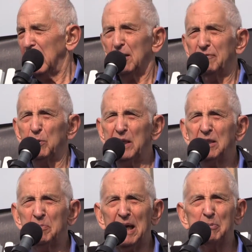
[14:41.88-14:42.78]
now, if you read
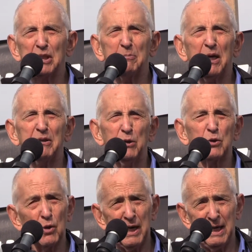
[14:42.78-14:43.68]
the papers about
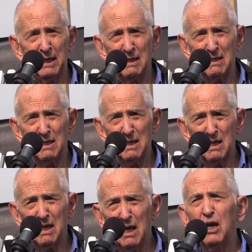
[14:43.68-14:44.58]
Ukraine,
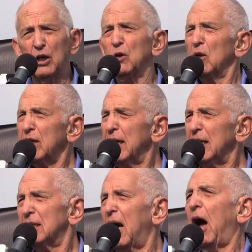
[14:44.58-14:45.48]
you're
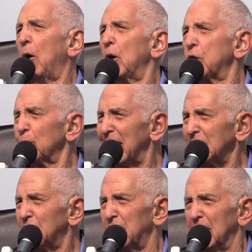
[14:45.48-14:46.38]
looking at
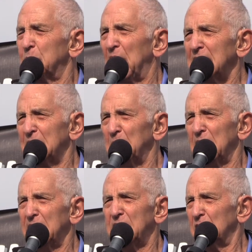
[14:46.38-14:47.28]
threats and
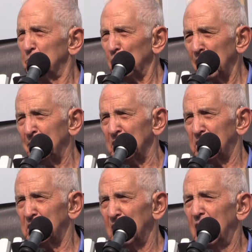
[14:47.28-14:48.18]
possibilities and
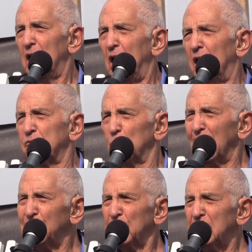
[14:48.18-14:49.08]
deployments of
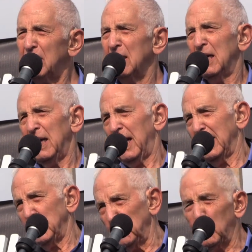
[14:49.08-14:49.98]
Russian
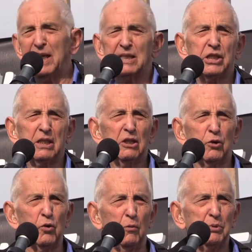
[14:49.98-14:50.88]
and U.S.
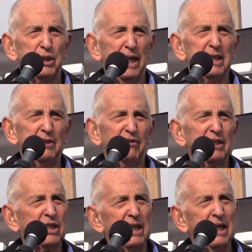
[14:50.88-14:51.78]
troops in the
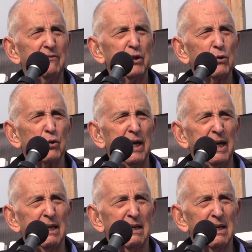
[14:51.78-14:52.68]
vicinity of
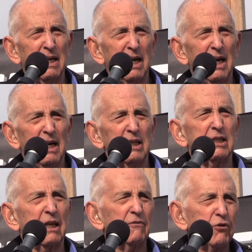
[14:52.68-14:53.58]
Ukraine
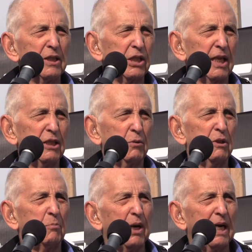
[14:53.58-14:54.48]
that confronts us
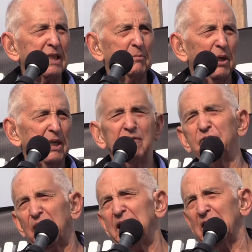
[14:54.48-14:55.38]
with the possibility of
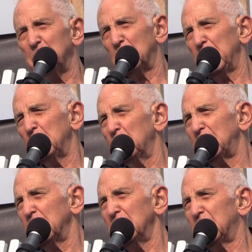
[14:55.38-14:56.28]
fighting between
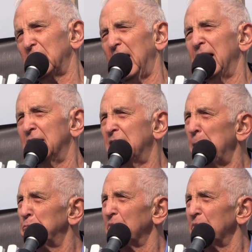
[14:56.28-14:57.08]
Russians and